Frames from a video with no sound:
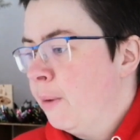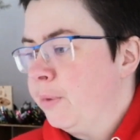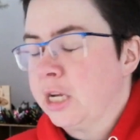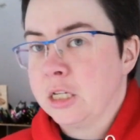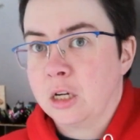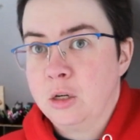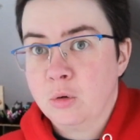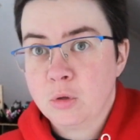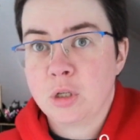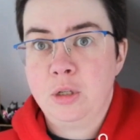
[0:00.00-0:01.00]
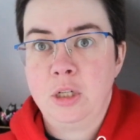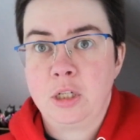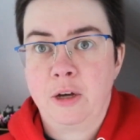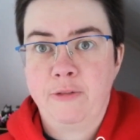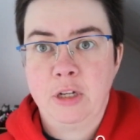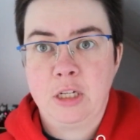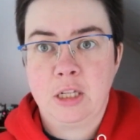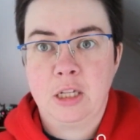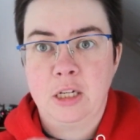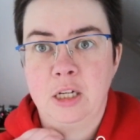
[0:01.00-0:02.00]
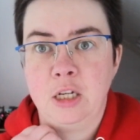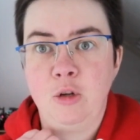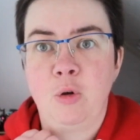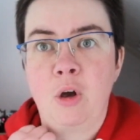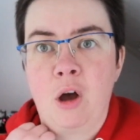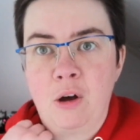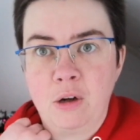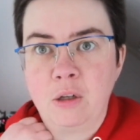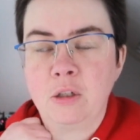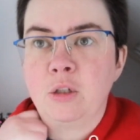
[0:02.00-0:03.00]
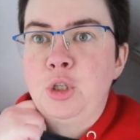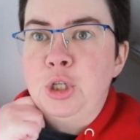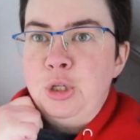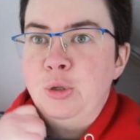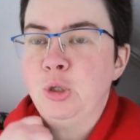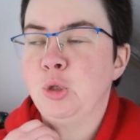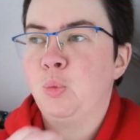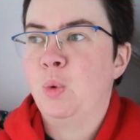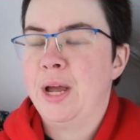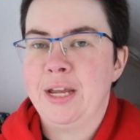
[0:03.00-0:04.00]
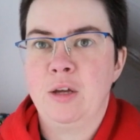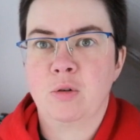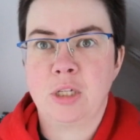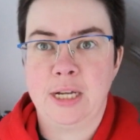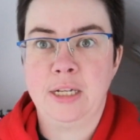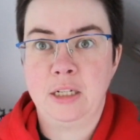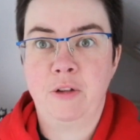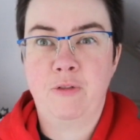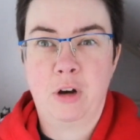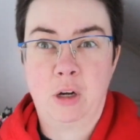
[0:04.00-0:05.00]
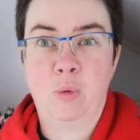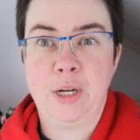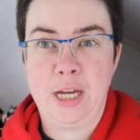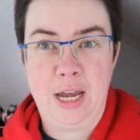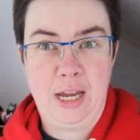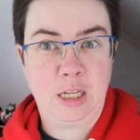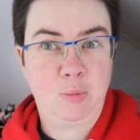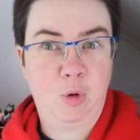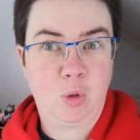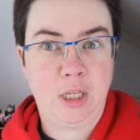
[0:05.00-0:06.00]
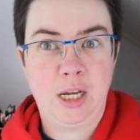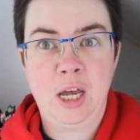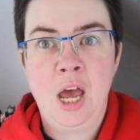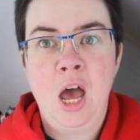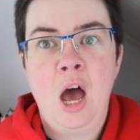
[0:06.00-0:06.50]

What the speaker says: because I also discovered that you can't choose where you're sending the file when you export it,